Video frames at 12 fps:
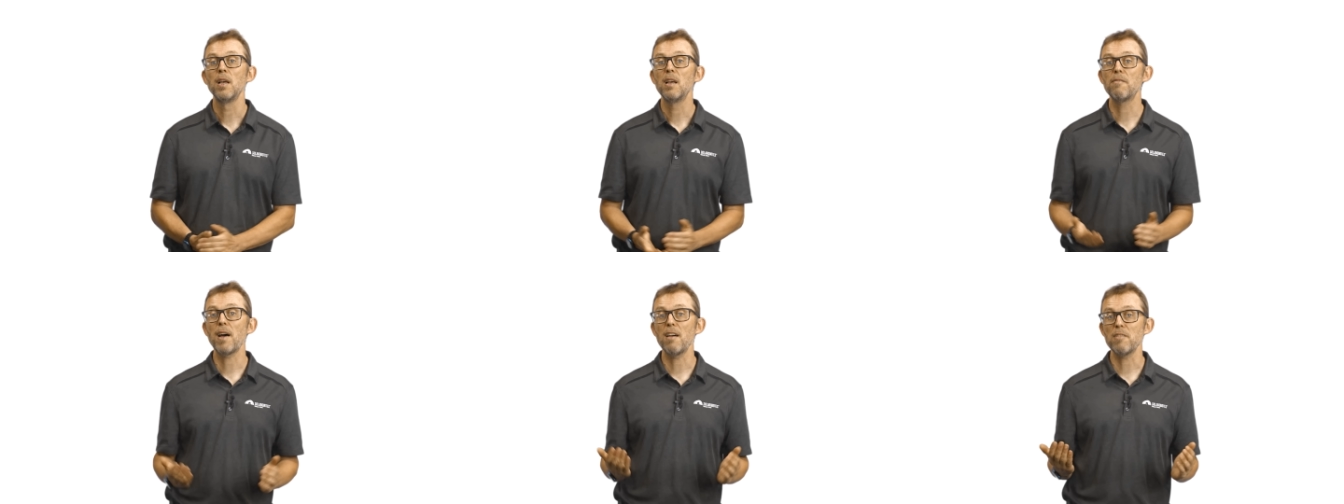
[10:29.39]

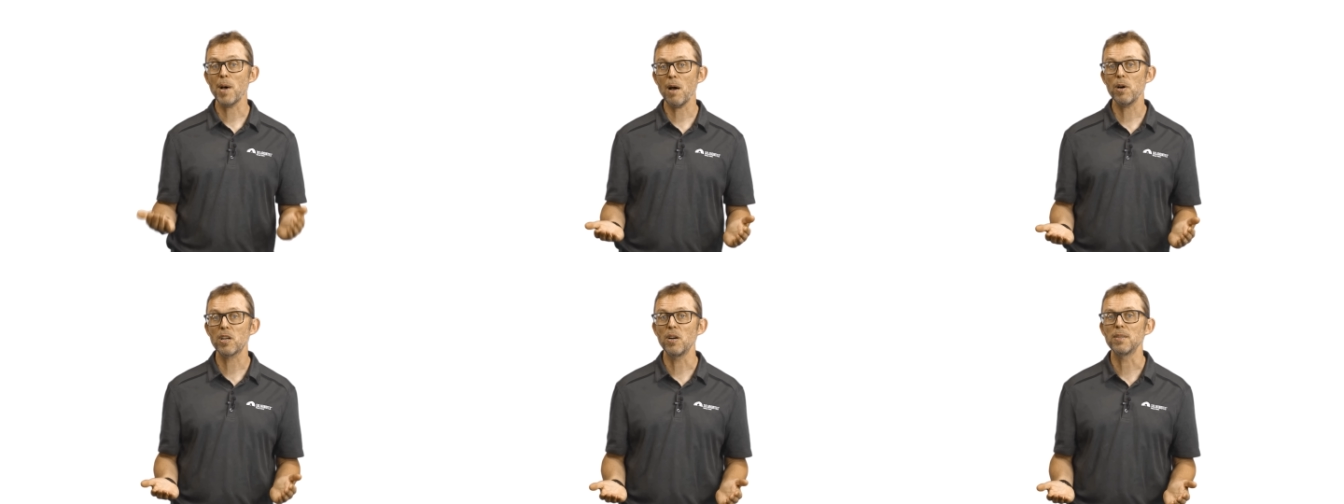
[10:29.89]
If I have a
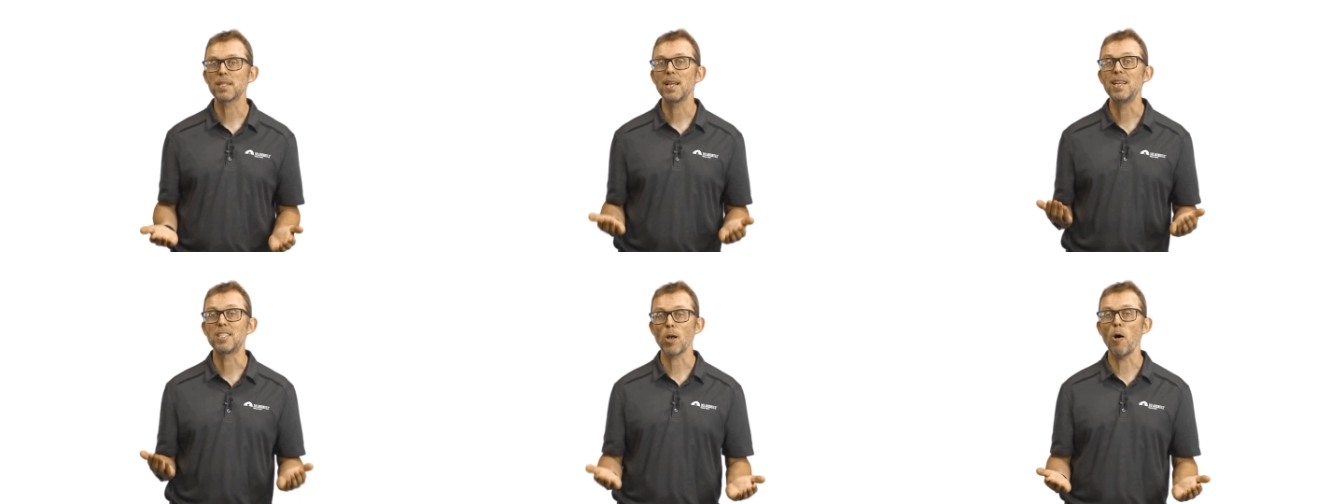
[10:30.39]
power cut,
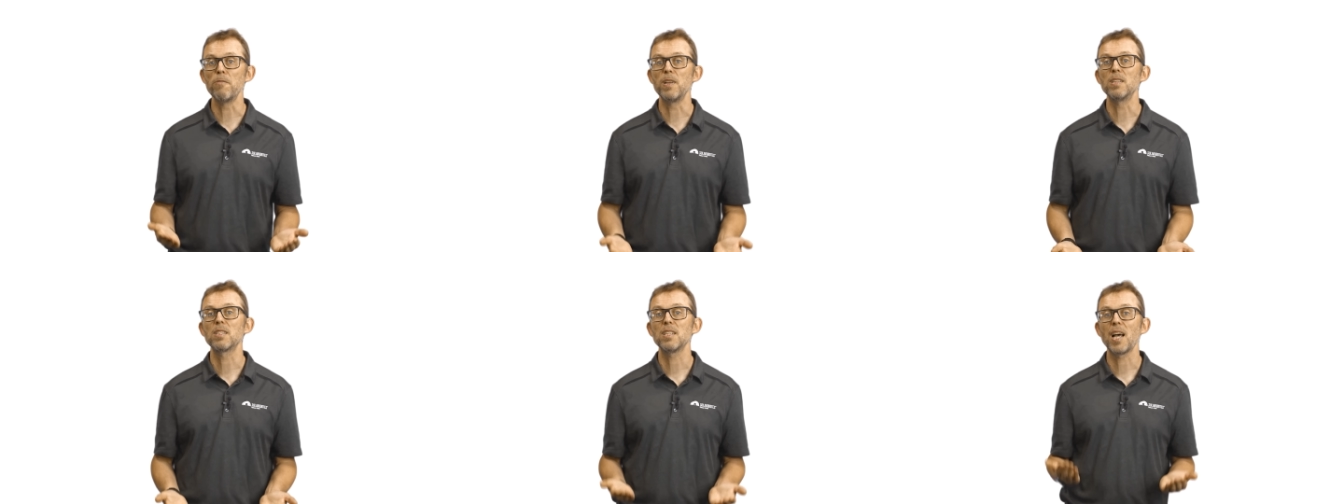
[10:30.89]
it's
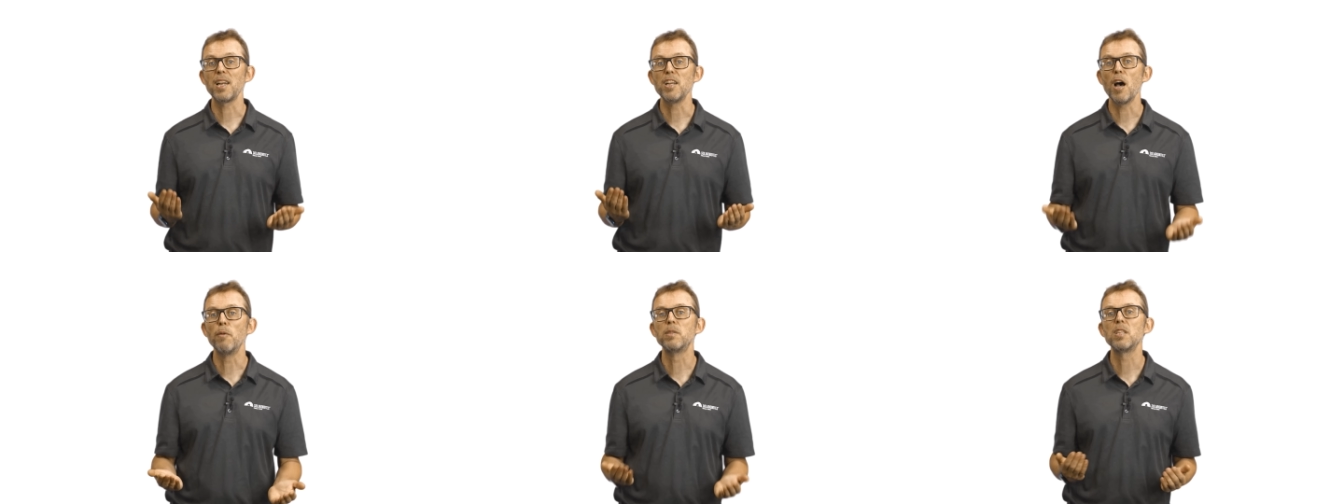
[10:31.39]
obvious and I
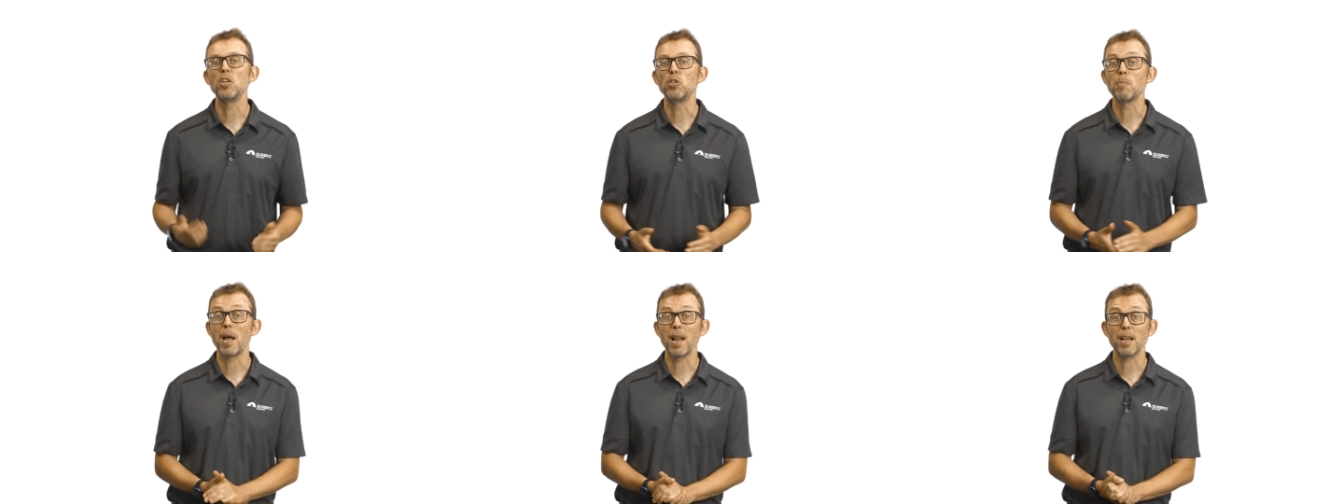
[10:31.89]
know to use my